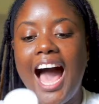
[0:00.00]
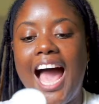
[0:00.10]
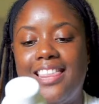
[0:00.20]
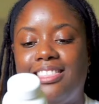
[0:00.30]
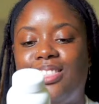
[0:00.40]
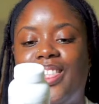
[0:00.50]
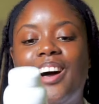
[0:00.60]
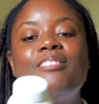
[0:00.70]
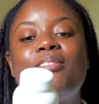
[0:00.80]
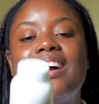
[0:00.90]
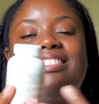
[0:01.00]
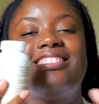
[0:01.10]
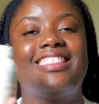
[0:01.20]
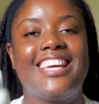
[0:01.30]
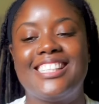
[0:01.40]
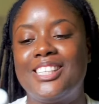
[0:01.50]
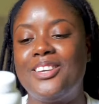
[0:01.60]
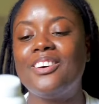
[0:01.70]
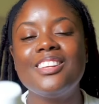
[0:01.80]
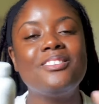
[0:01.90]
I love when things,
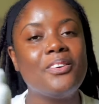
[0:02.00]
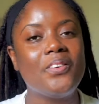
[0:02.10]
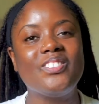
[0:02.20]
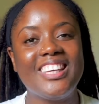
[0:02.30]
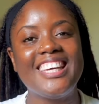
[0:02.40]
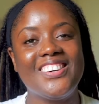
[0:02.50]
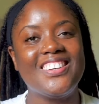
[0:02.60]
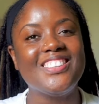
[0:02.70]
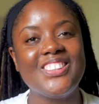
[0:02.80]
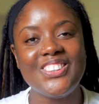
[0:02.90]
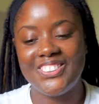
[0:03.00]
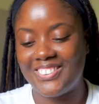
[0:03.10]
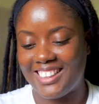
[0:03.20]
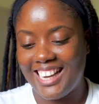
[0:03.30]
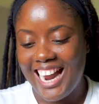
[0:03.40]
y'all know me, y'all know.